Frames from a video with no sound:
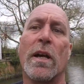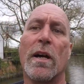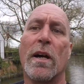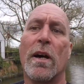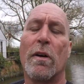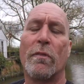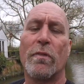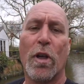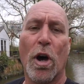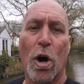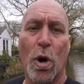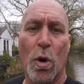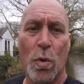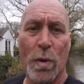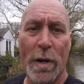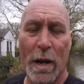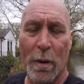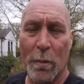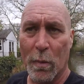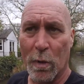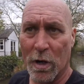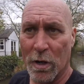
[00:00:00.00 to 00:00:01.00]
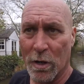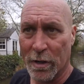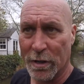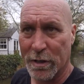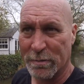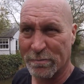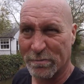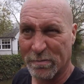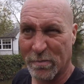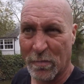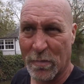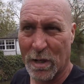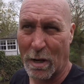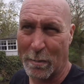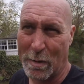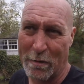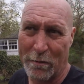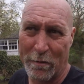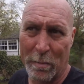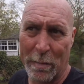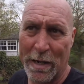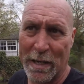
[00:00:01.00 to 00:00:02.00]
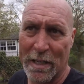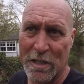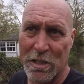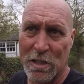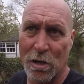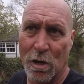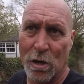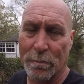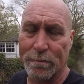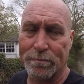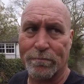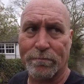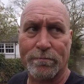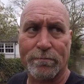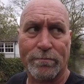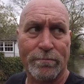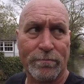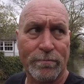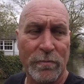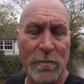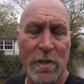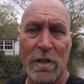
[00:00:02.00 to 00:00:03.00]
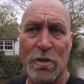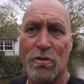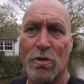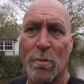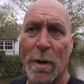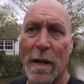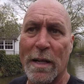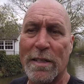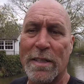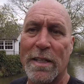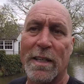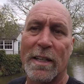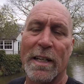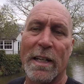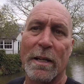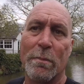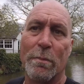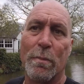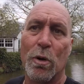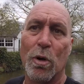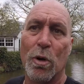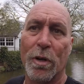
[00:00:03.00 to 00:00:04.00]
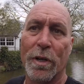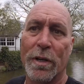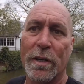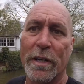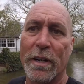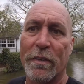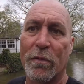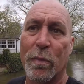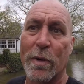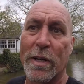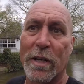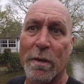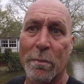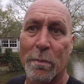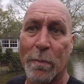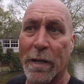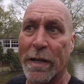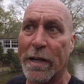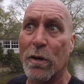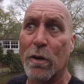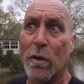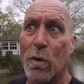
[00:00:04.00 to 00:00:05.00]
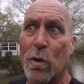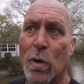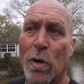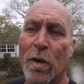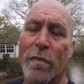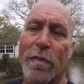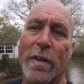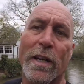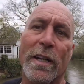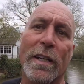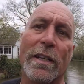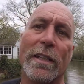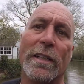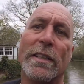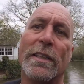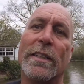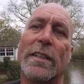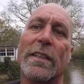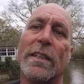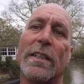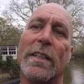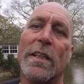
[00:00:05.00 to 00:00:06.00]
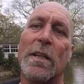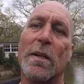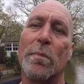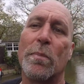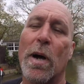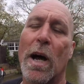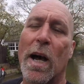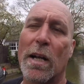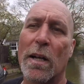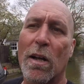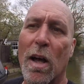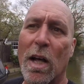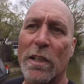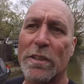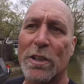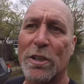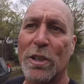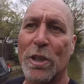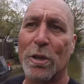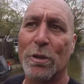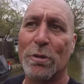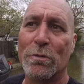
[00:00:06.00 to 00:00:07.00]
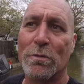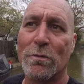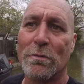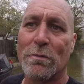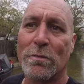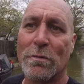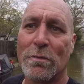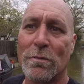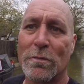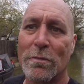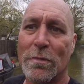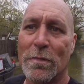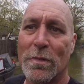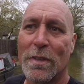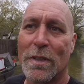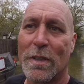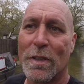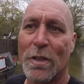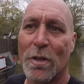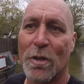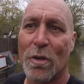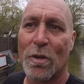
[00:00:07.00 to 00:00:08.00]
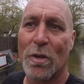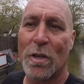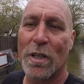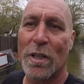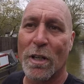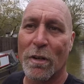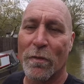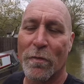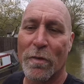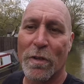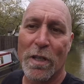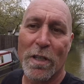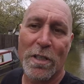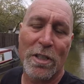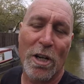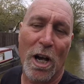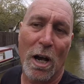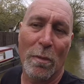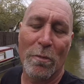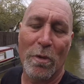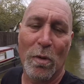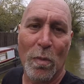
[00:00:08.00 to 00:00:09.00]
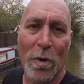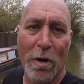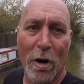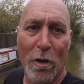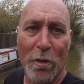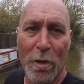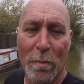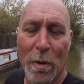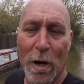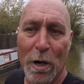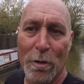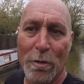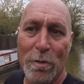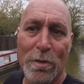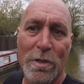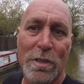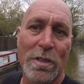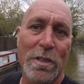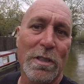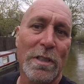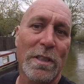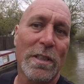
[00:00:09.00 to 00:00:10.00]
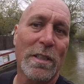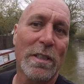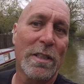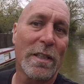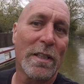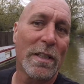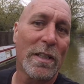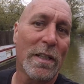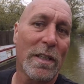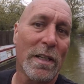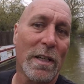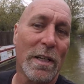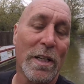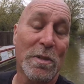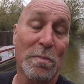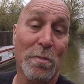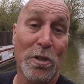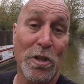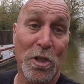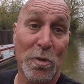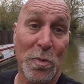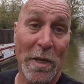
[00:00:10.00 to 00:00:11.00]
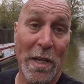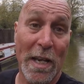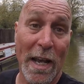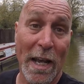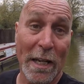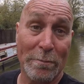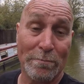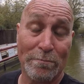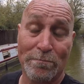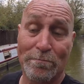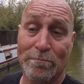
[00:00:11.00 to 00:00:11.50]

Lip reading: of the whole network. I mean, for me it's not dramatically important if we complete all of it, but I'd like to do, you know, for the time that we're on the boats, as much as we can.